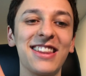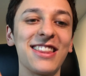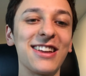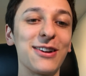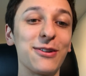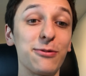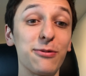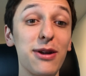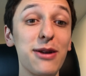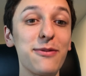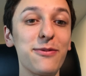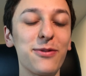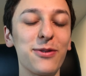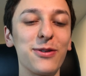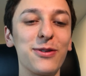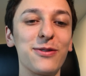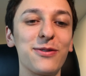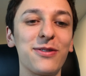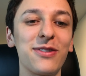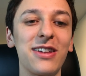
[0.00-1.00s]
The
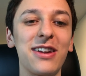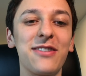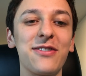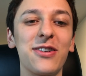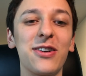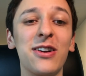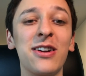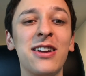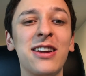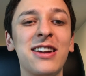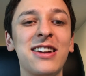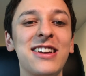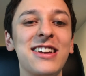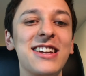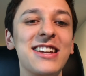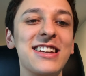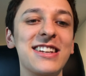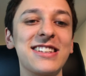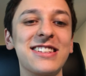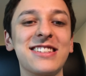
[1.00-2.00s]
grapefruit flavor
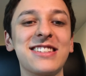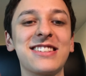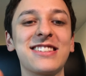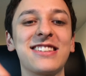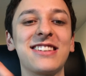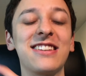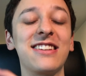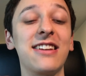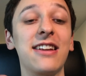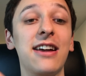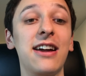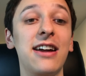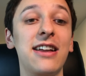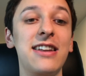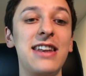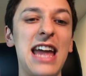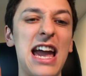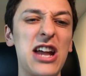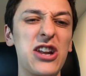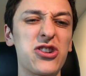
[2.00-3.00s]
is a
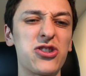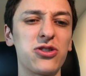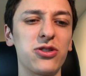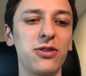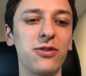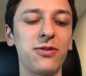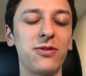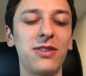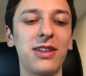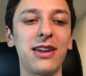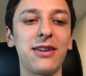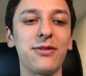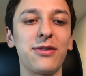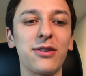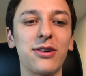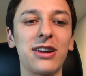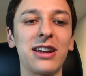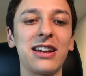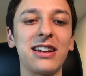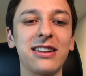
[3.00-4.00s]
natural
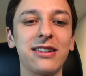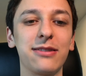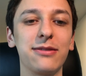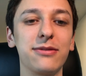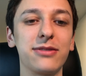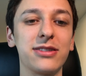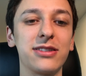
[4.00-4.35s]
flavoring,